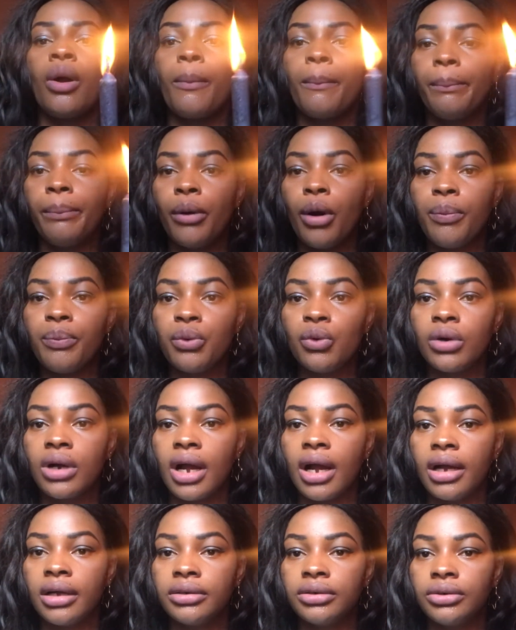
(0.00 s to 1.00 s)
Purple
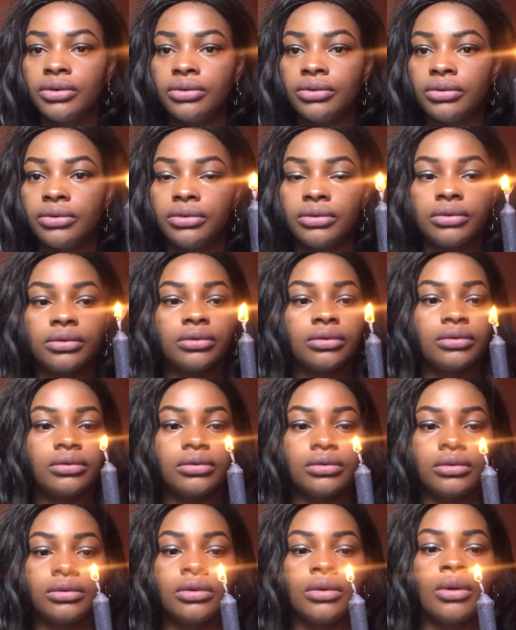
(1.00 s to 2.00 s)
candles.
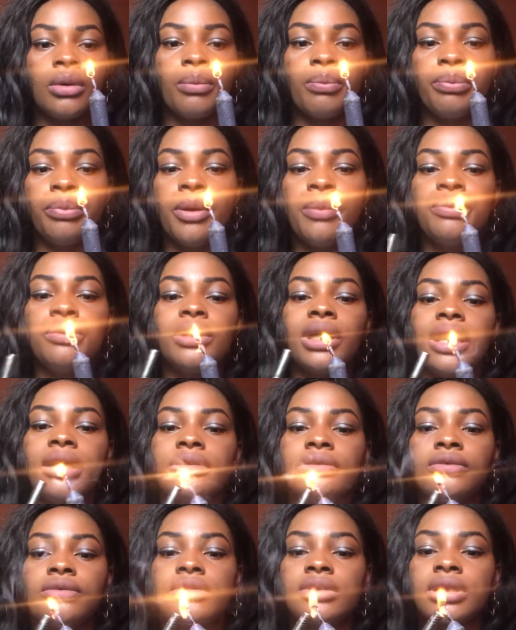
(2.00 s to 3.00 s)
Purple
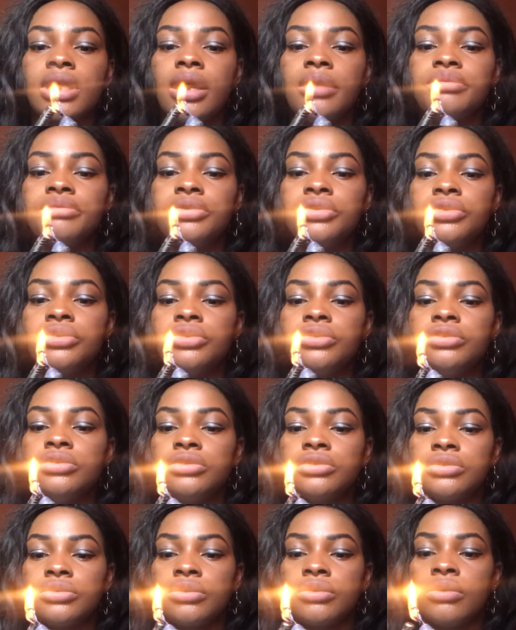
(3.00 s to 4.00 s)
candles can be
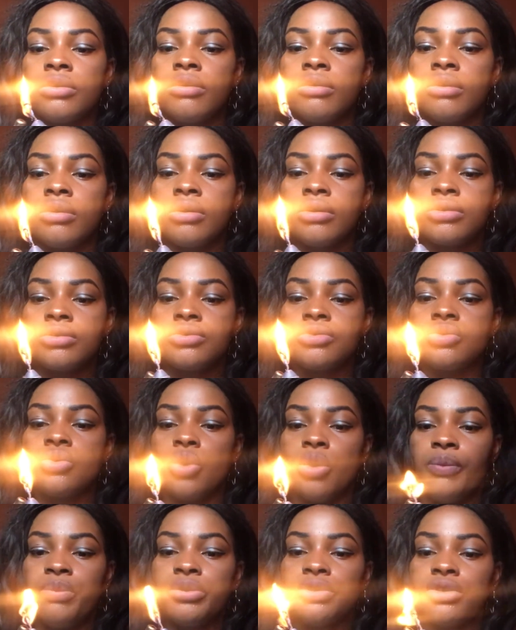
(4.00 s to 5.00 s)
used to
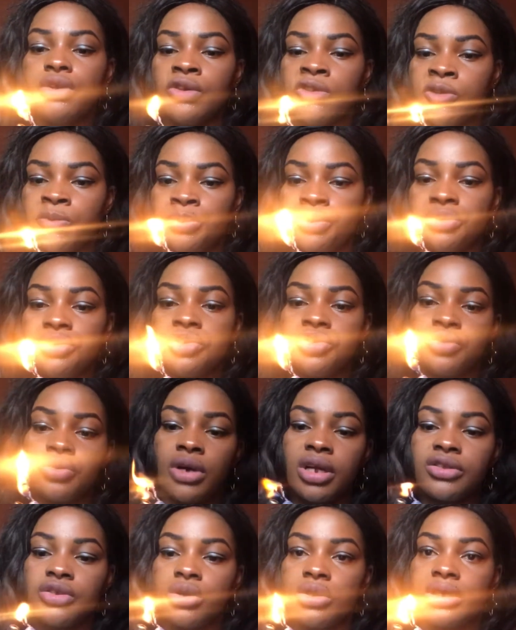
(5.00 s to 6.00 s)
open your
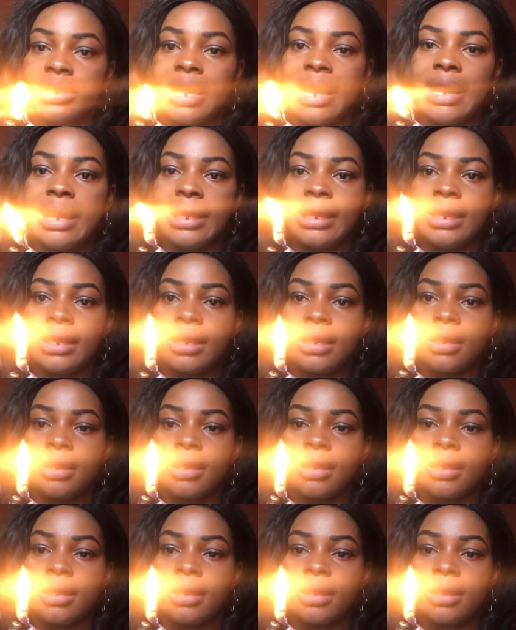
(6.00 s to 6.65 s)
spiritual third eye.